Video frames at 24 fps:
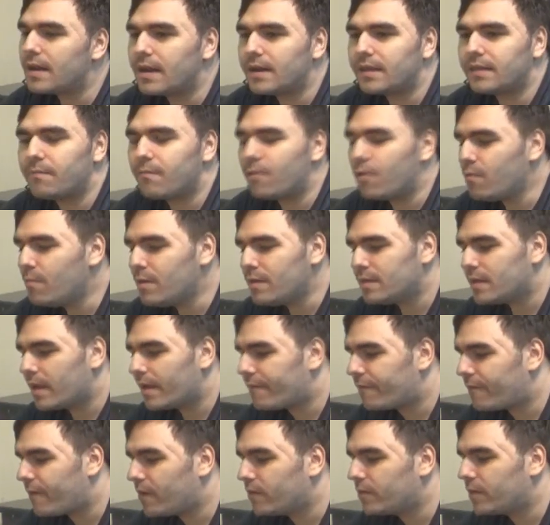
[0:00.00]
And the moment I
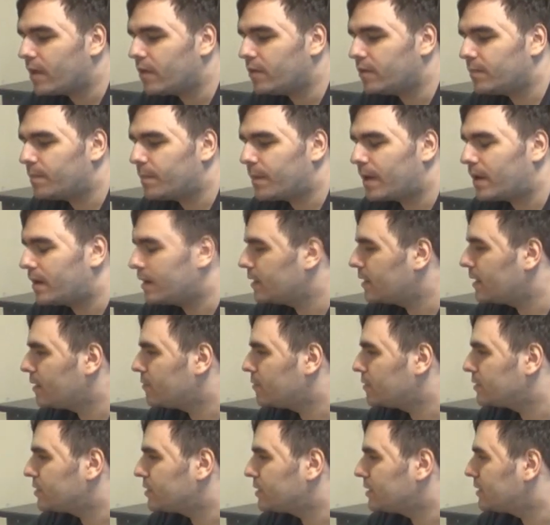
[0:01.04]
found out about it, I
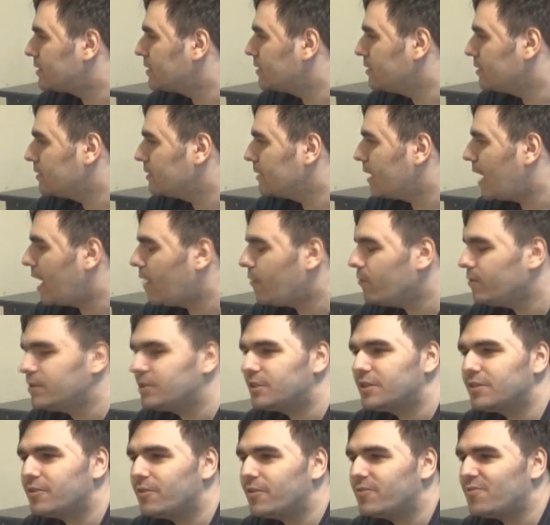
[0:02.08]
was just, how is
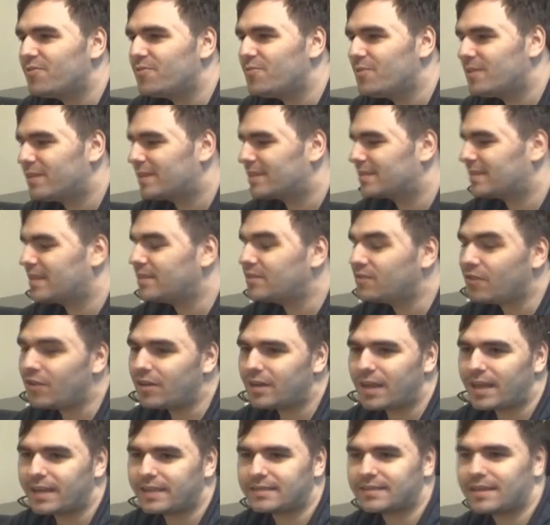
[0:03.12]
she going to do it? Because I saw
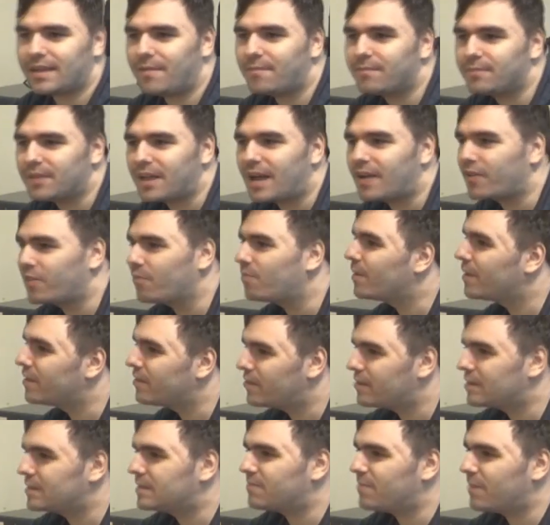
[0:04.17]
like some
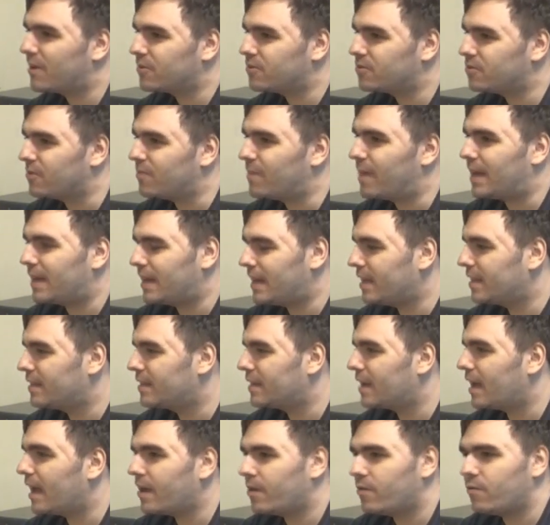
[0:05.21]
documentaries about Somalia, and
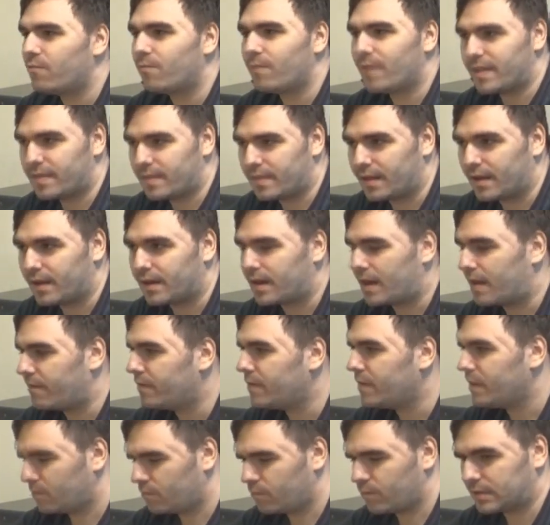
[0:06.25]
the guy who went there, I
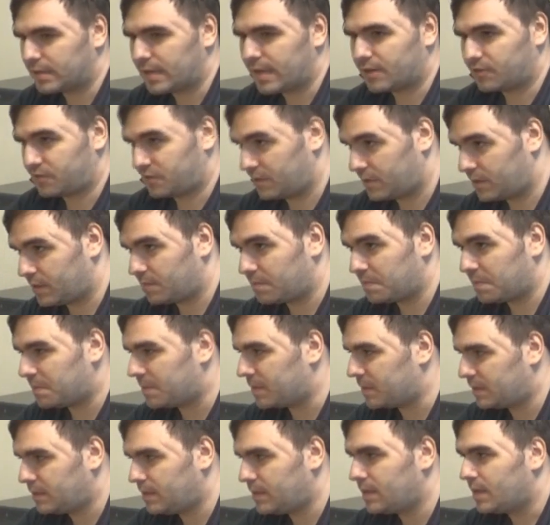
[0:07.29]
think it was actually the
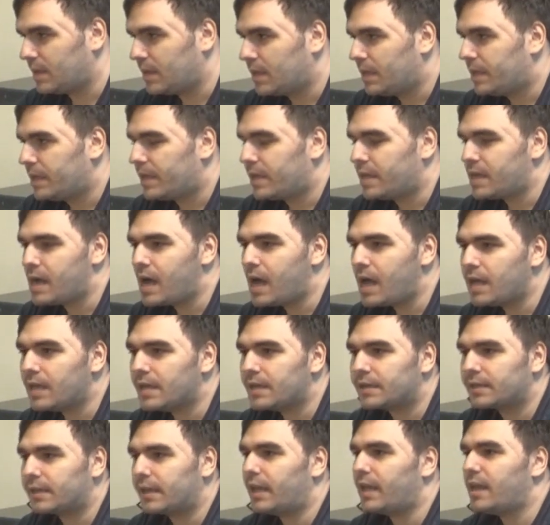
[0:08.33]
BBC, he
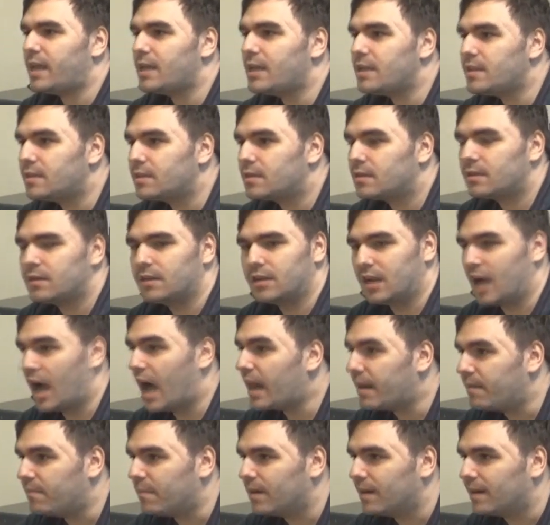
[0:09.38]
hired 8
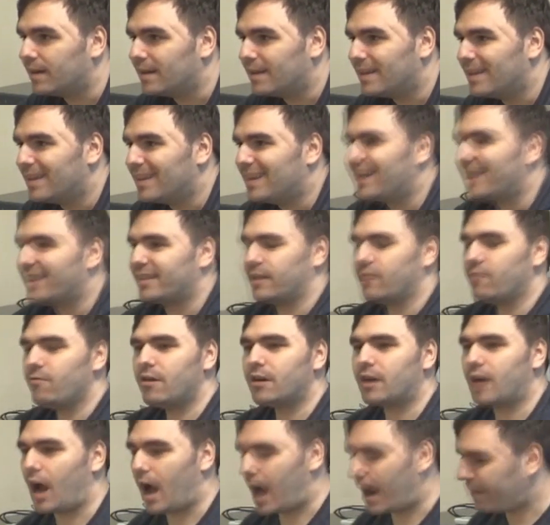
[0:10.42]
gunmen. Like they
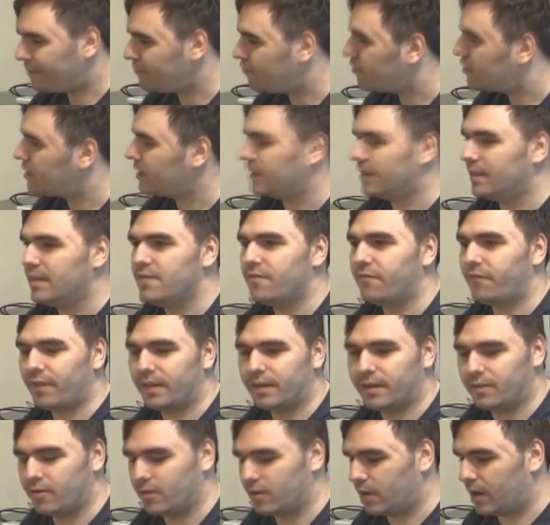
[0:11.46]
were armed to the teeth,
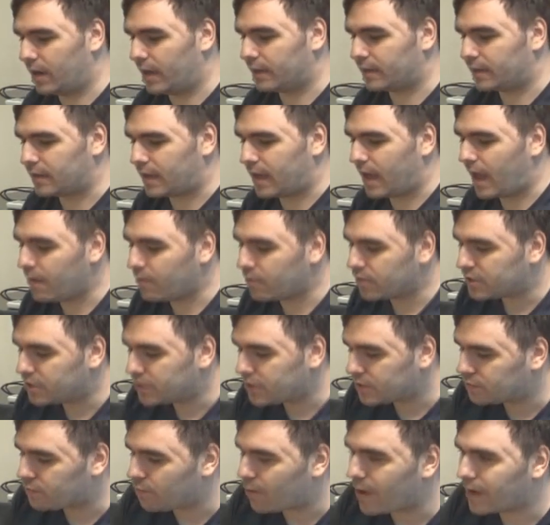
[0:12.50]
and like the guy was
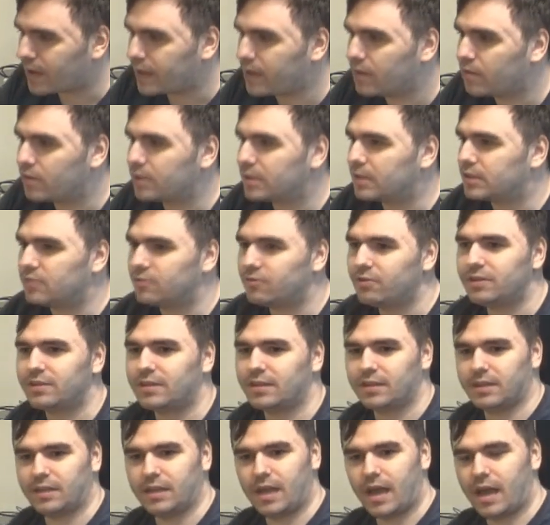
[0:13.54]
just walking on the street,
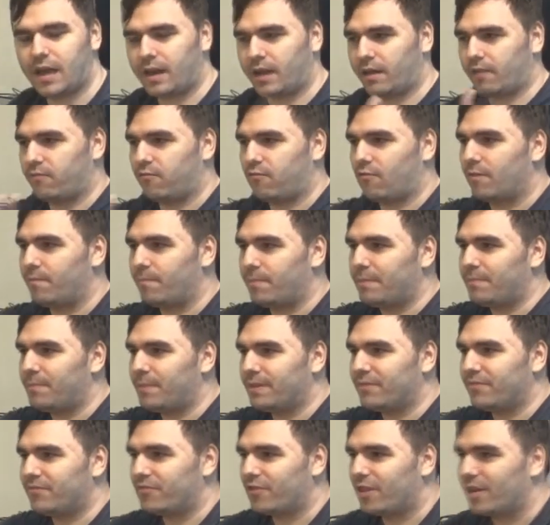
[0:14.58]
and he had like 4 people
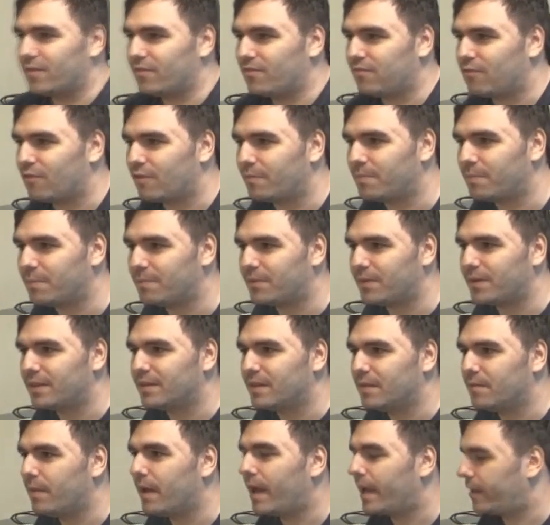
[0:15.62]
in front, 4 people in
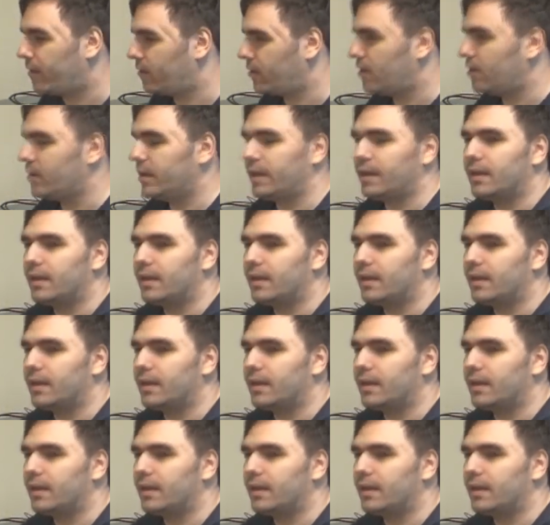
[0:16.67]
the back, and